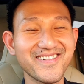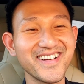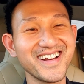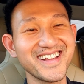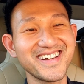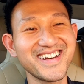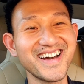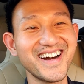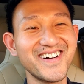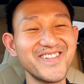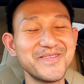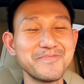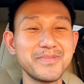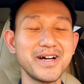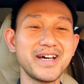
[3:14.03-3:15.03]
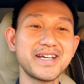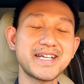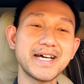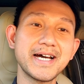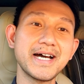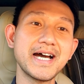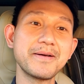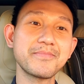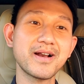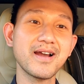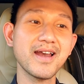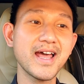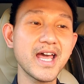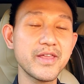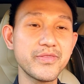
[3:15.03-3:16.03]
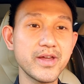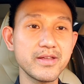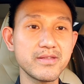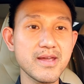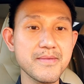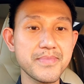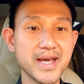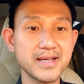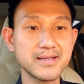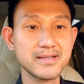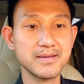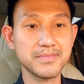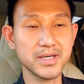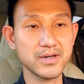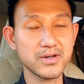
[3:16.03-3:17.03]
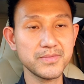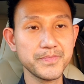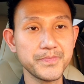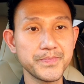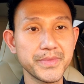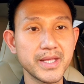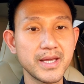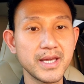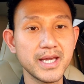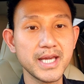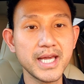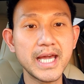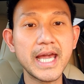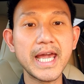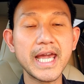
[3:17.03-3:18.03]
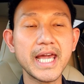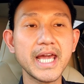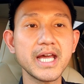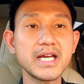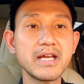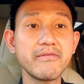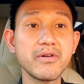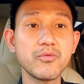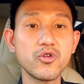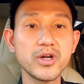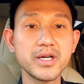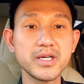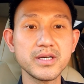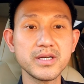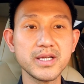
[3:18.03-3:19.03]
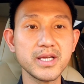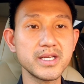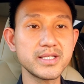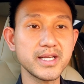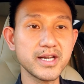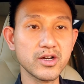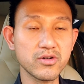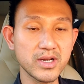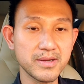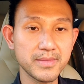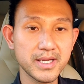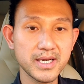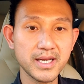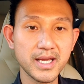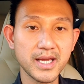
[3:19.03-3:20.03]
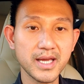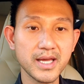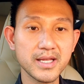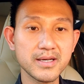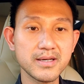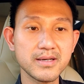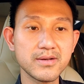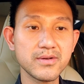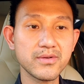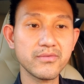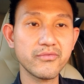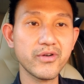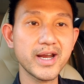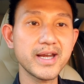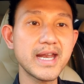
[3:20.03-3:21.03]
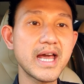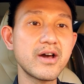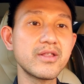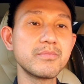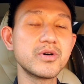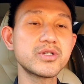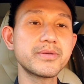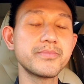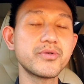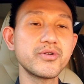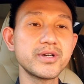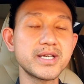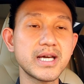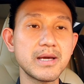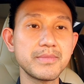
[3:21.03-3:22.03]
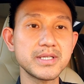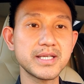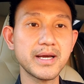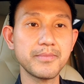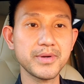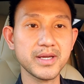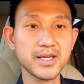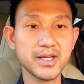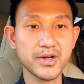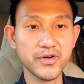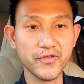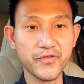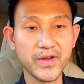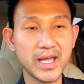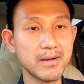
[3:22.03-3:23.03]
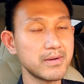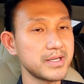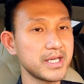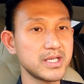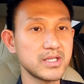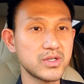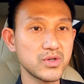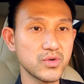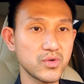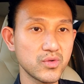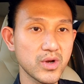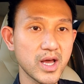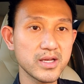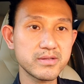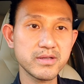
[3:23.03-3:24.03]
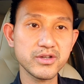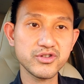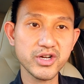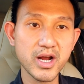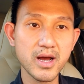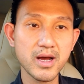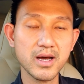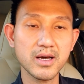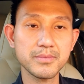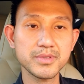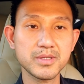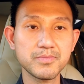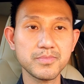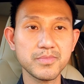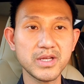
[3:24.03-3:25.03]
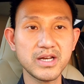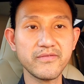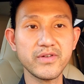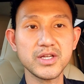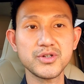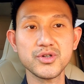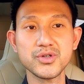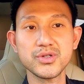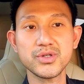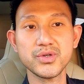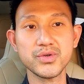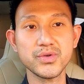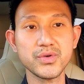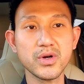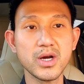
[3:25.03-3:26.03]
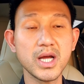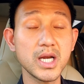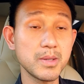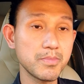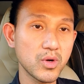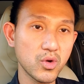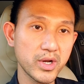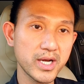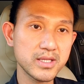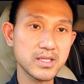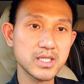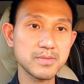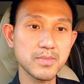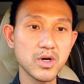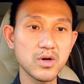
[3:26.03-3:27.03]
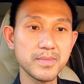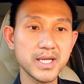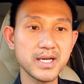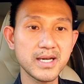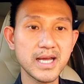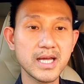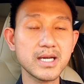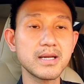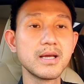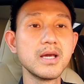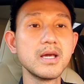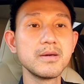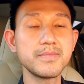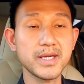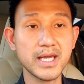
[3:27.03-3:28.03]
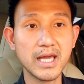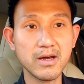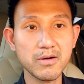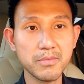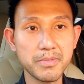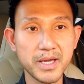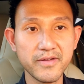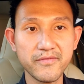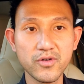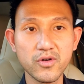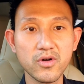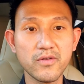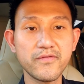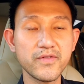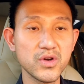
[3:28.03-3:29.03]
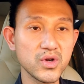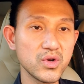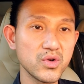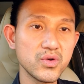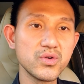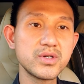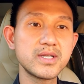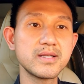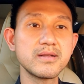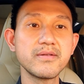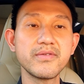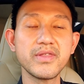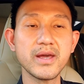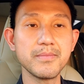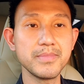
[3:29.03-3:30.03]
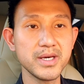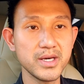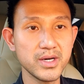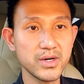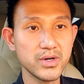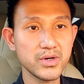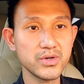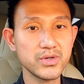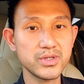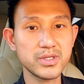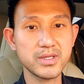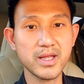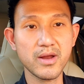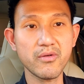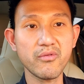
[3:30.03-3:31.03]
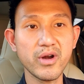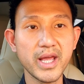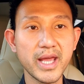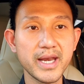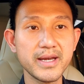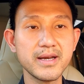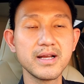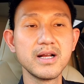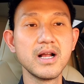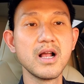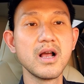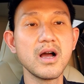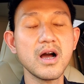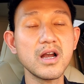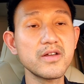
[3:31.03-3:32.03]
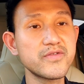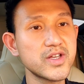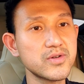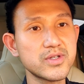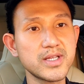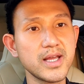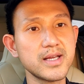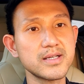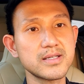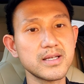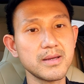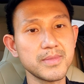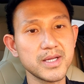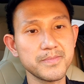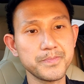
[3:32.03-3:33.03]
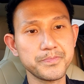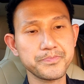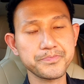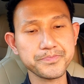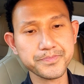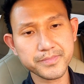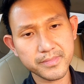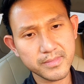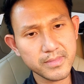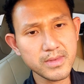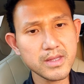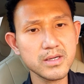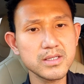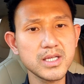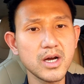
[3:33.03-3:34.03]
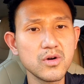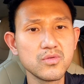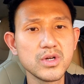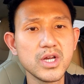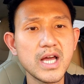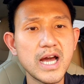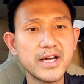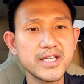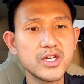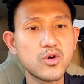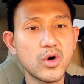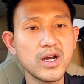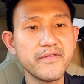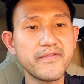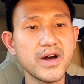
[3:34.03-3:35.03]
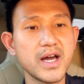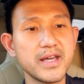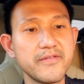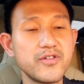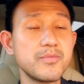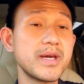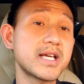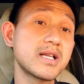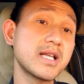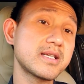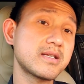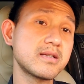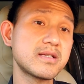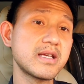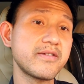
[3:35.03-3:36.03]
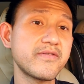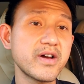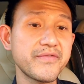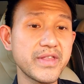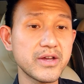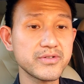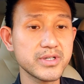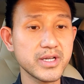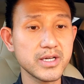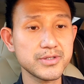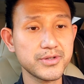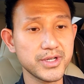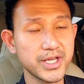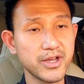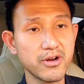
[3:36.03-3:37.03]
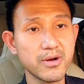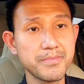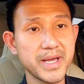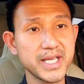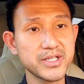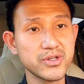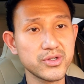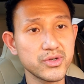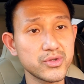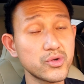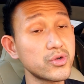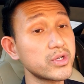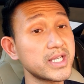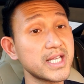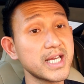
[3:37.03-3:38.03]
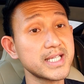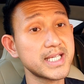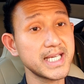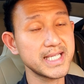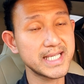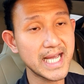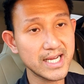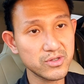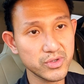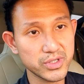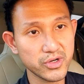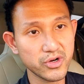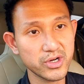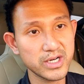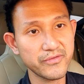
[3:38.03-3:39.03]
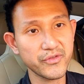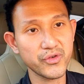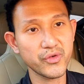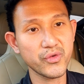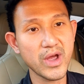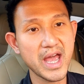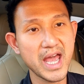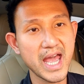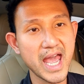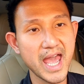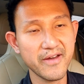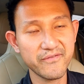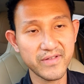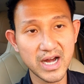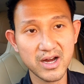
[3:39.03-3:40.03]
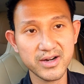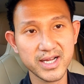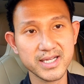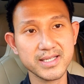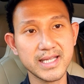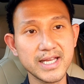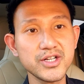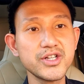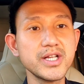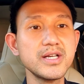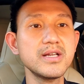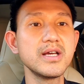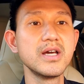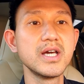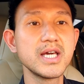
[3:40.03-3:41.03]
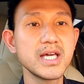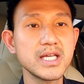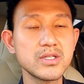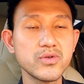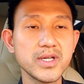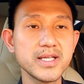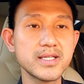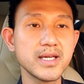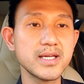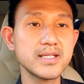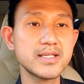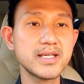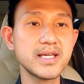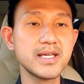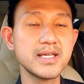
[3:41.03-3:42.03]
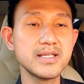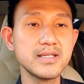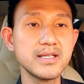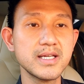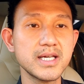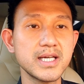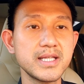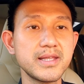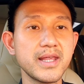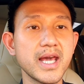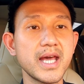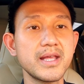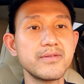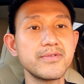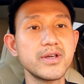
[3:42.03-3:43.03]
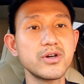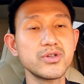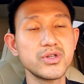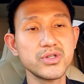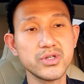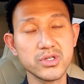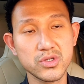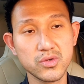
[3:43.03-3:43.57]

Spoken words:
really, no, but I'm glad that they passed the bill and everyone is in agreement. And right now, the most important time is helping families who lost their jobs, individuals who are unemployed at this moment, not being able to pay for food, their bills, their rent, all of those things. I mean, so how do you qualify if you make less than $75,000 a year based on your 2019 tax return? If you file an extension in 2019, then they'll use your